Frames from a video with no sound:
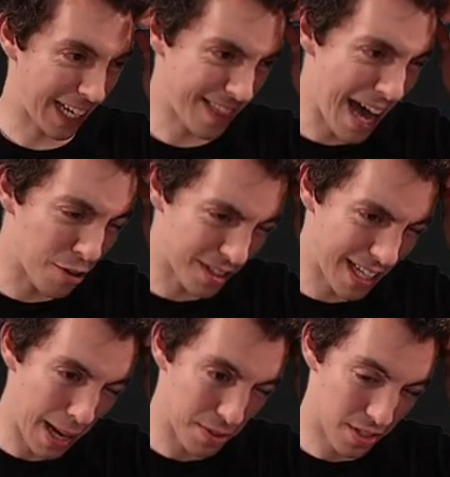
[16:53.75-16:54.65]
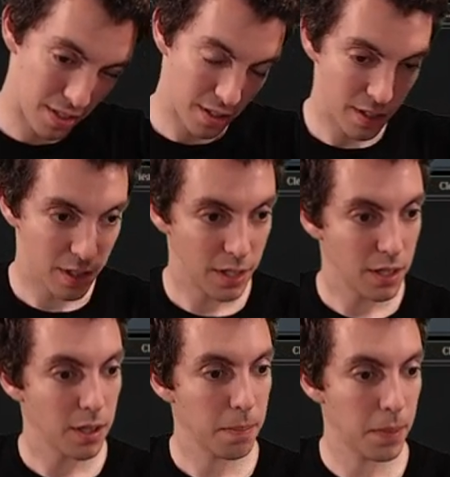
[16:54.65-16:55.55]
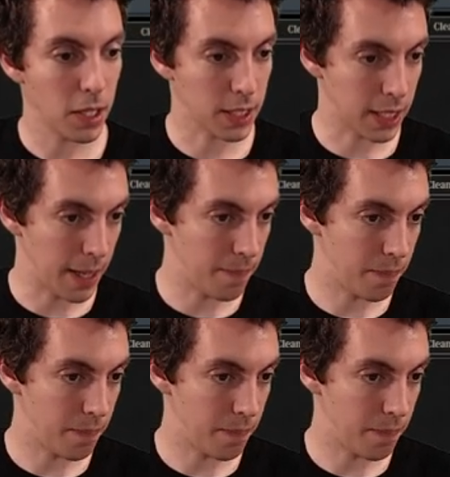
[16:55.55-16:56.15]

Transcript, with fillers: thousand times. Mulligan again.